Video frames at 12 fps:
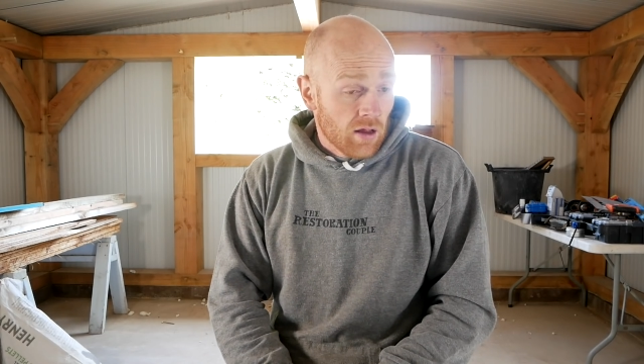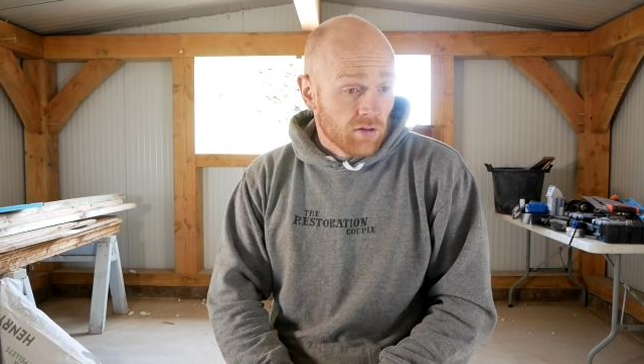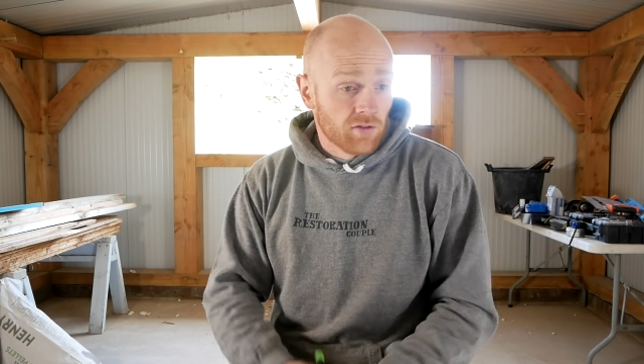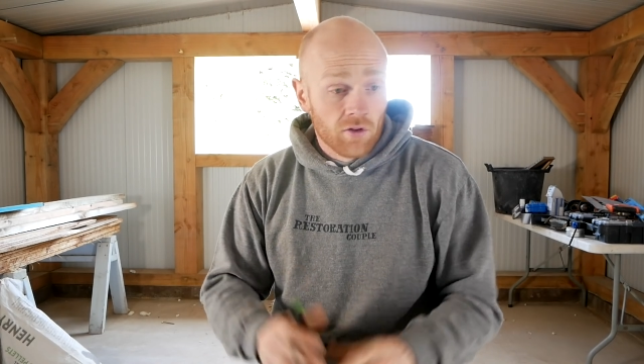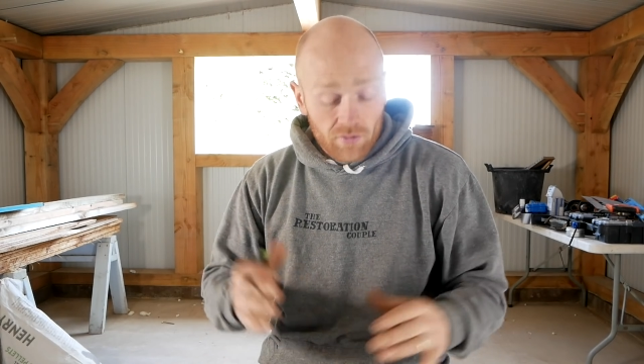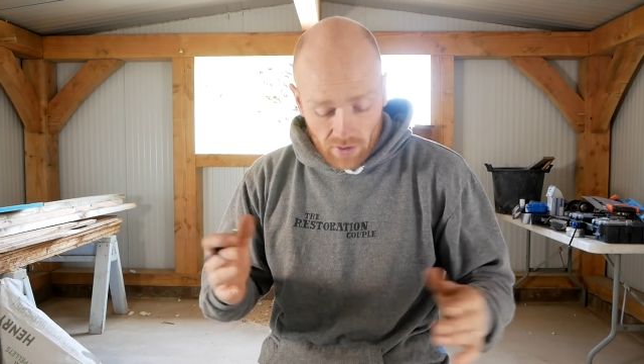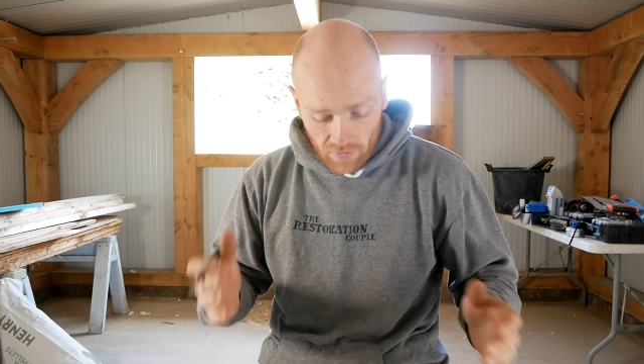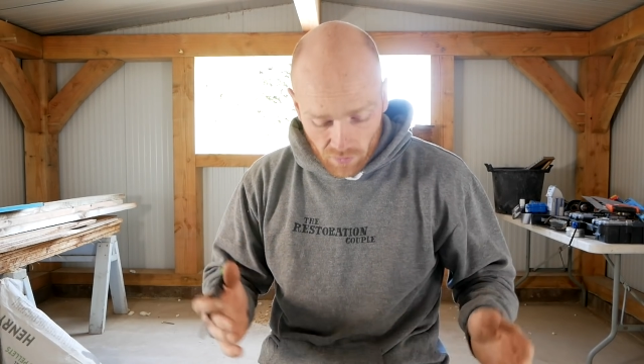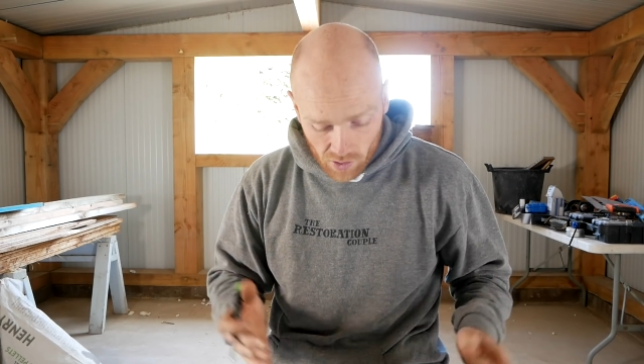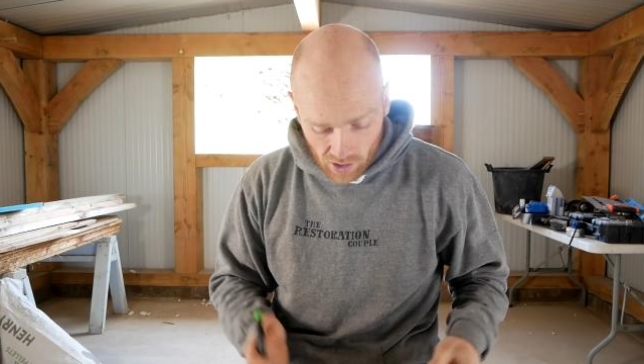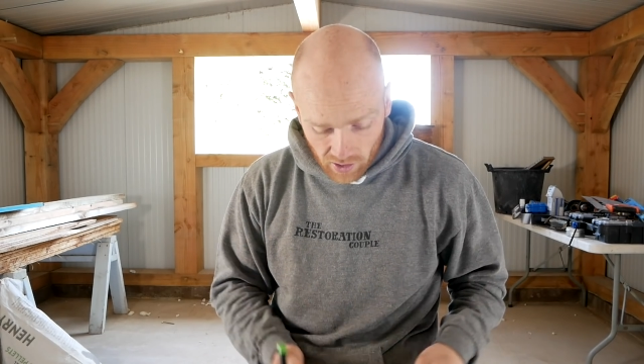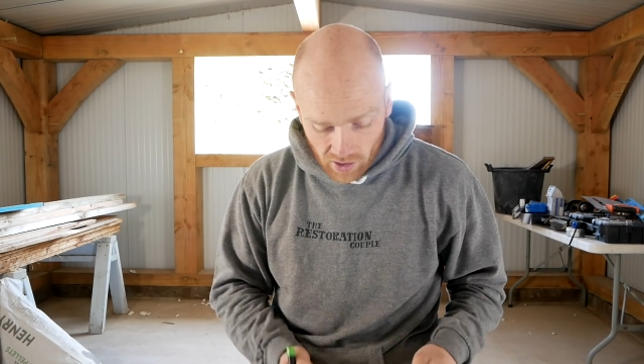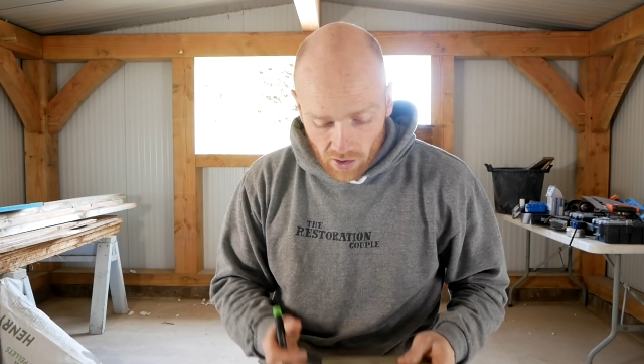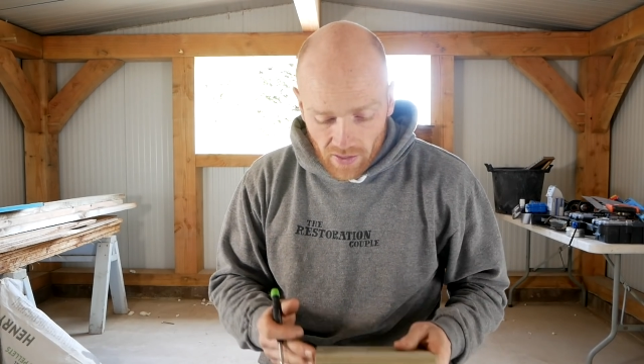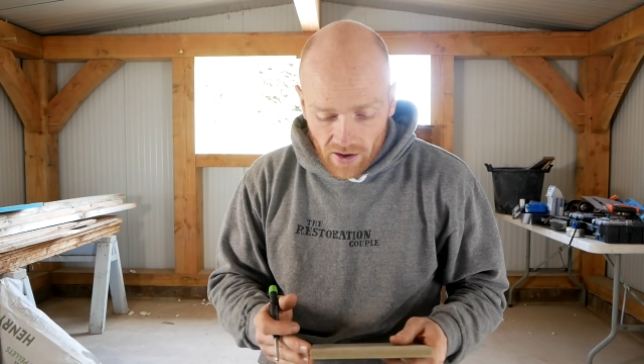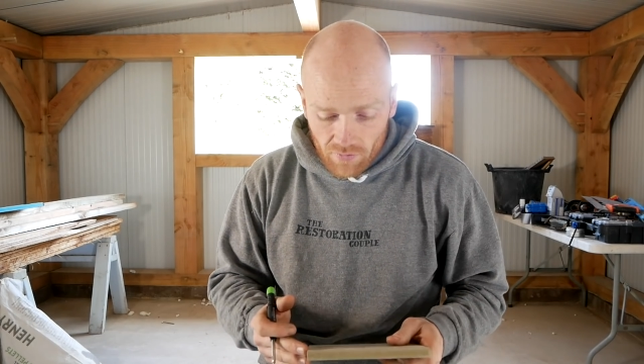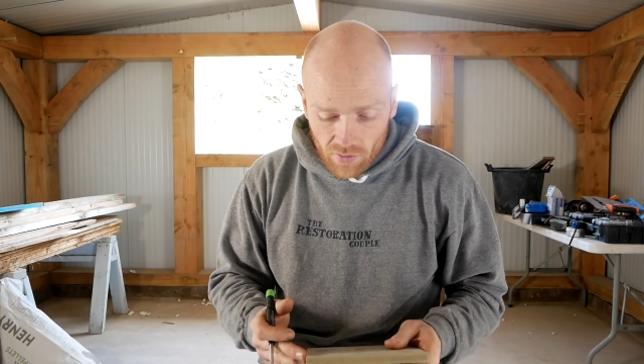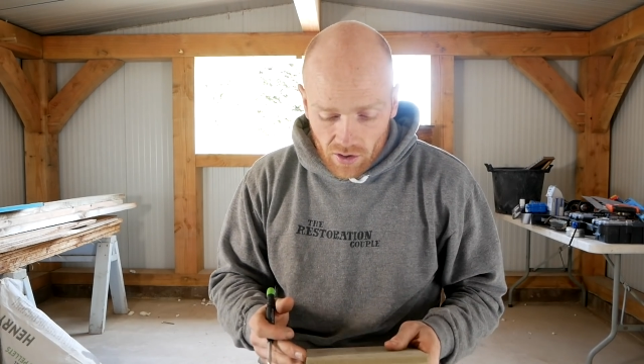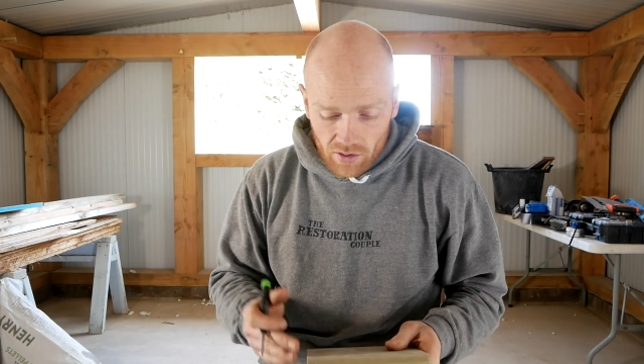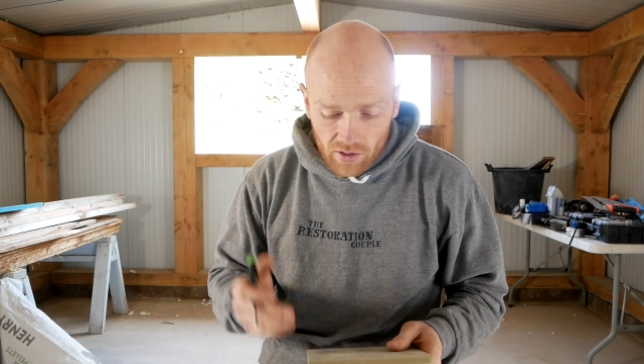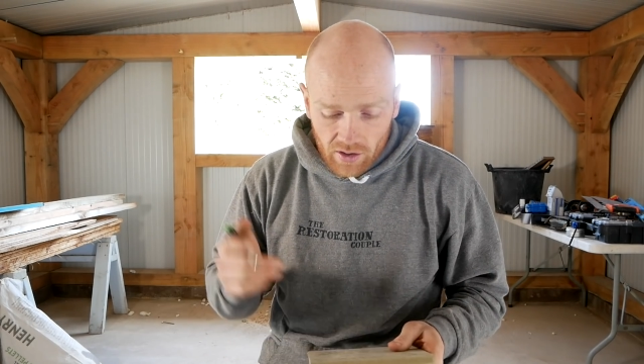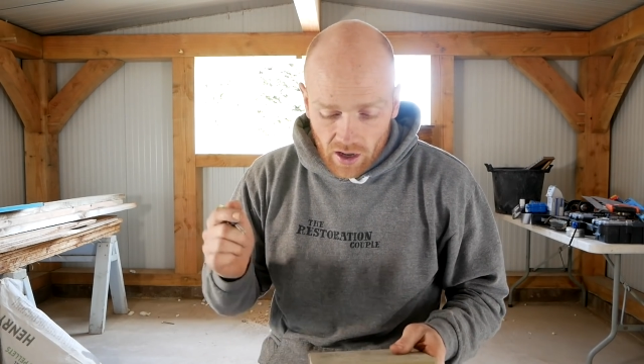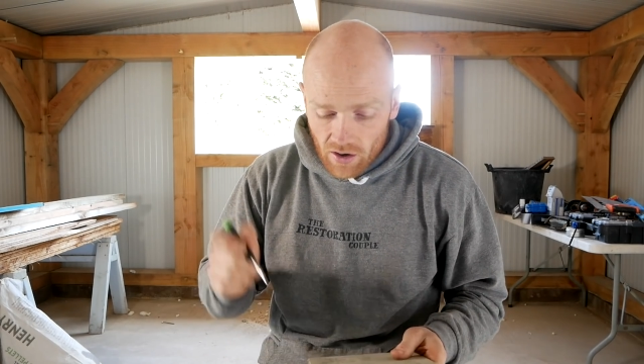So if we're going to go that route,